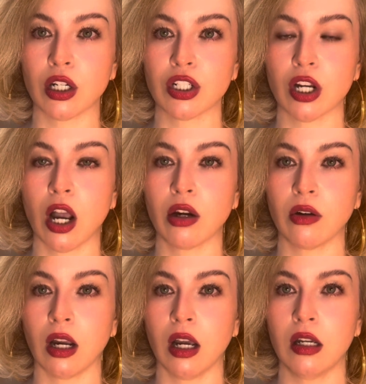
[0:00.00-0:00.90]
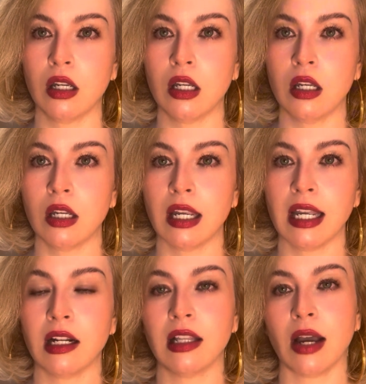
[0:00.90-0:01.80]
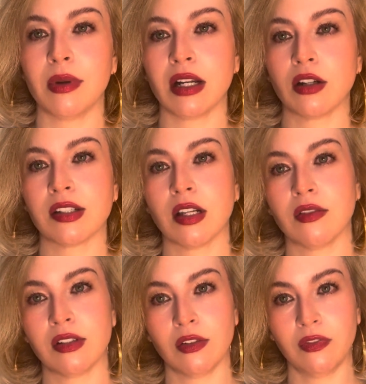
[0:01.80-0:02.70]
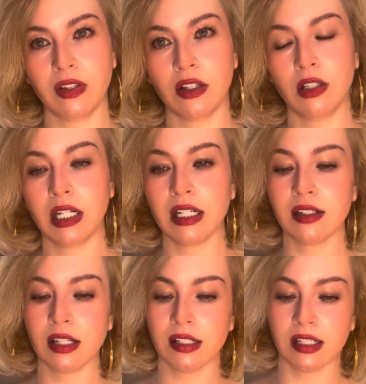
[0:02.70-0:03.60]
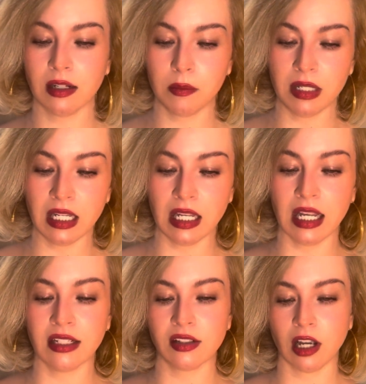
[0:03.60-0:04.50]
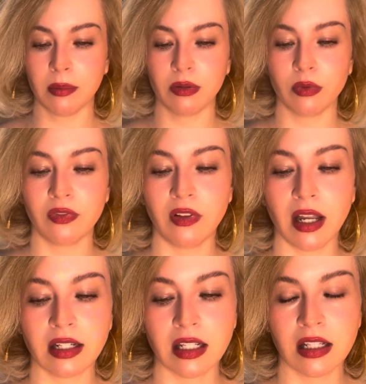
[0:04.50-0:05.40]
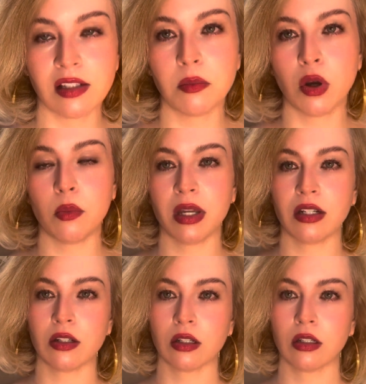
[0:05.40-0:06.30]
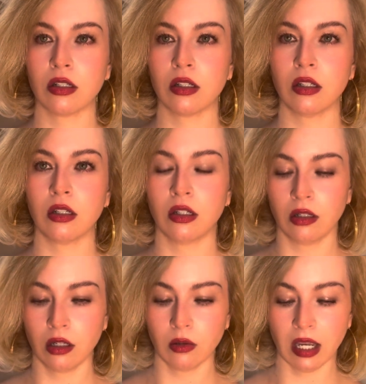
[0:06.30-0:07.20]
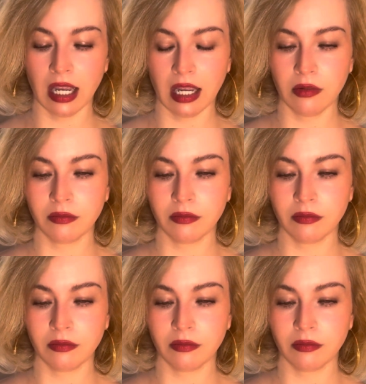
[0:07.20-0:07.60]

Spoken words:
chakra, in allowing ourselves to feel and exist and be and stop and reflect in this moment. Okay?